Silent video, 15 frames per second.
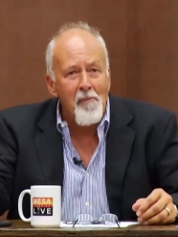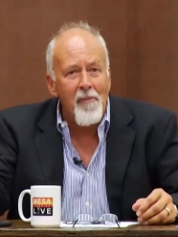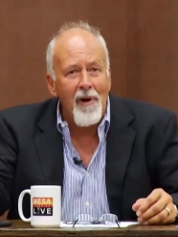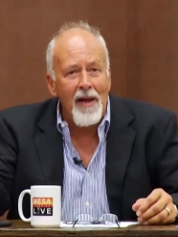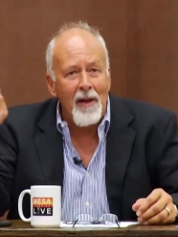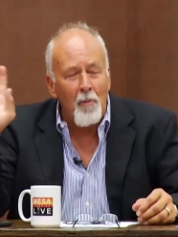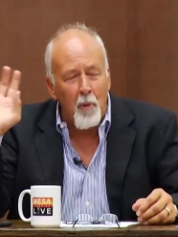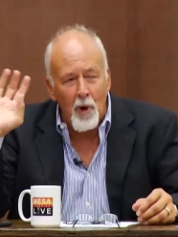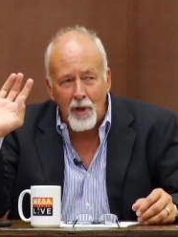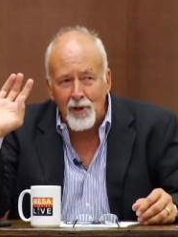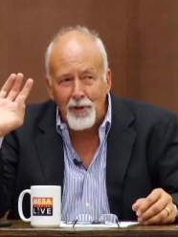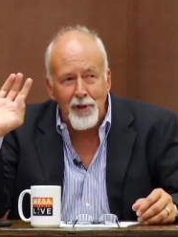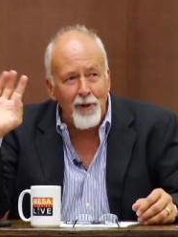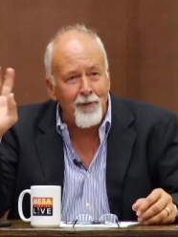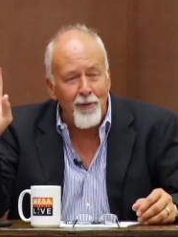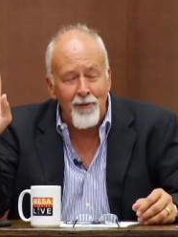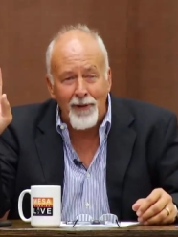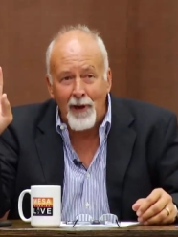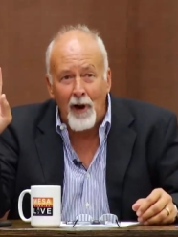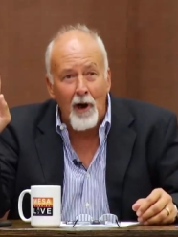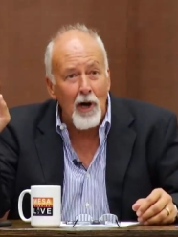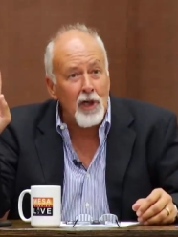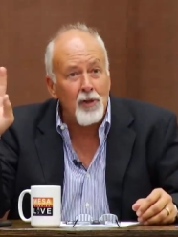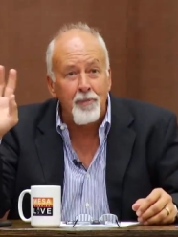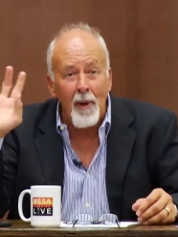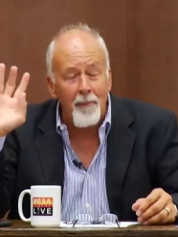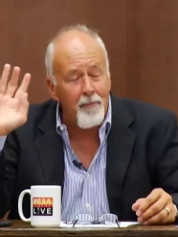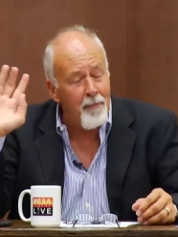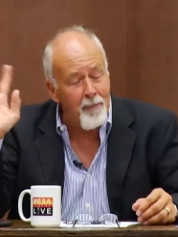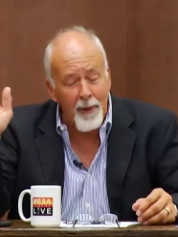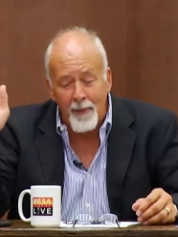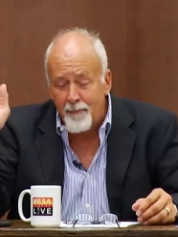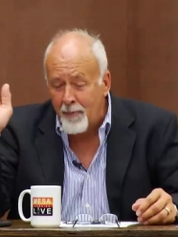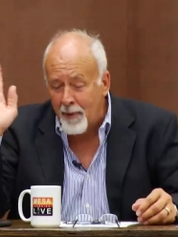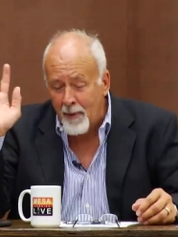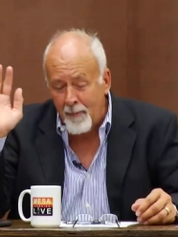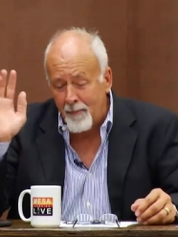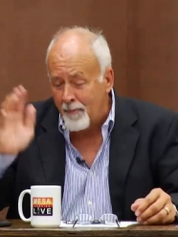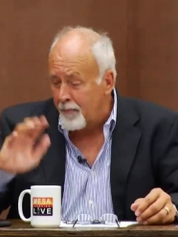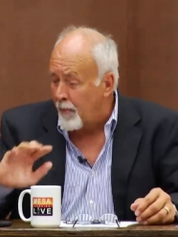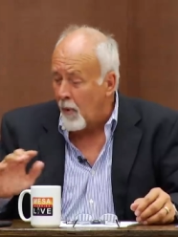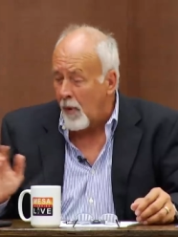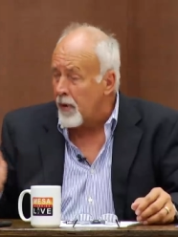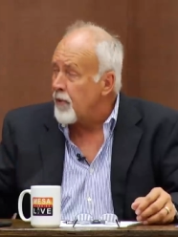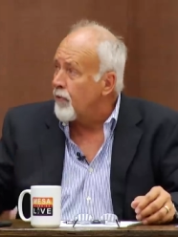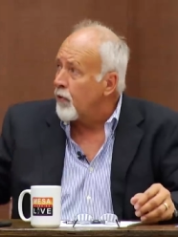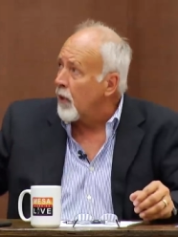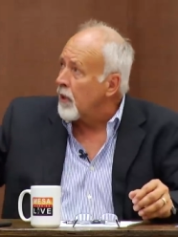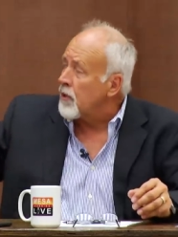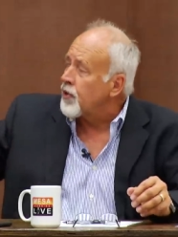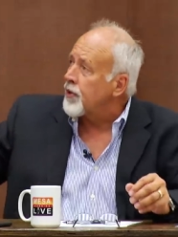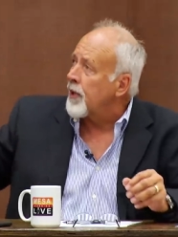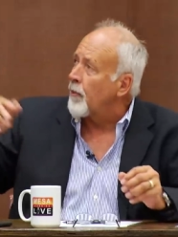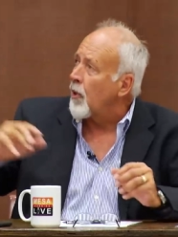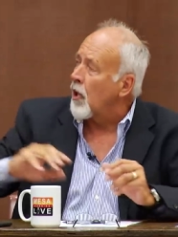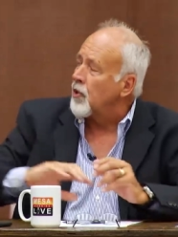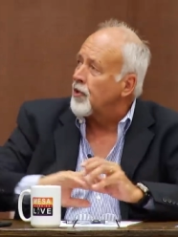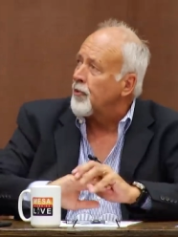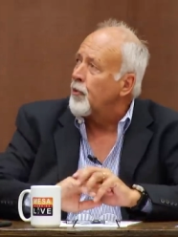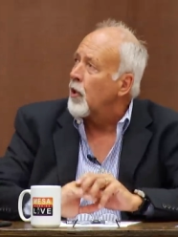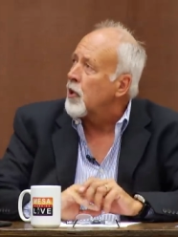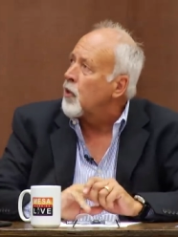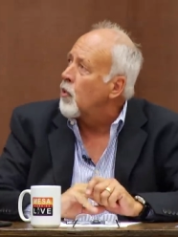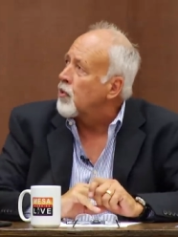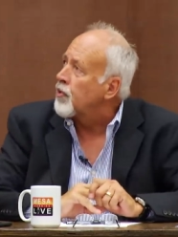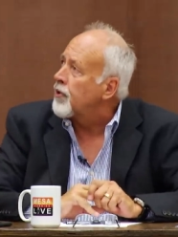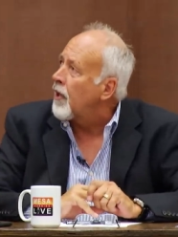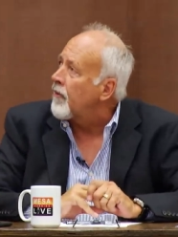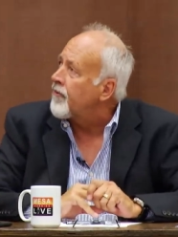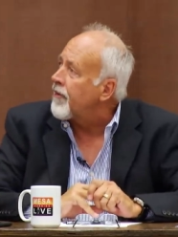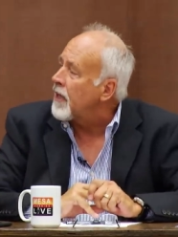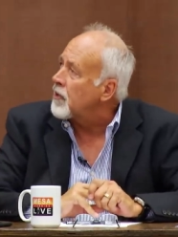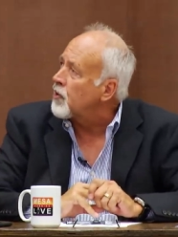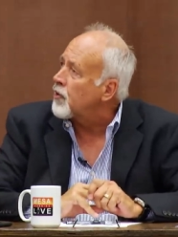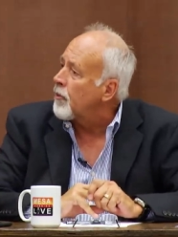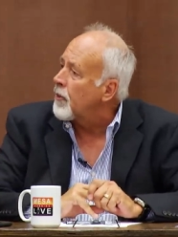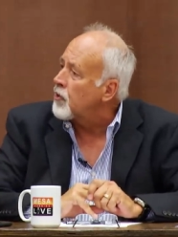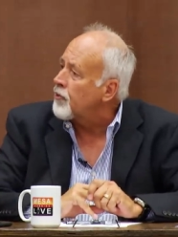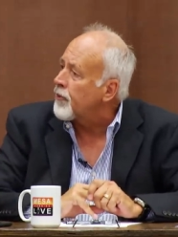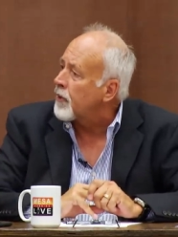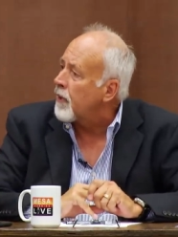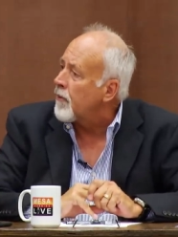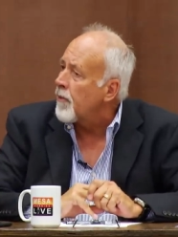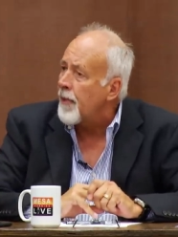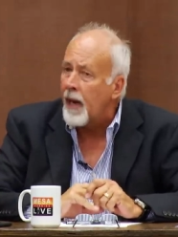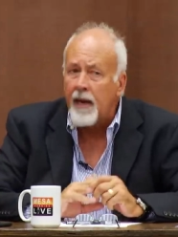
It works different than ours, but boy, you've really stumbled on some really cool stuff. Thanks so much for coming by.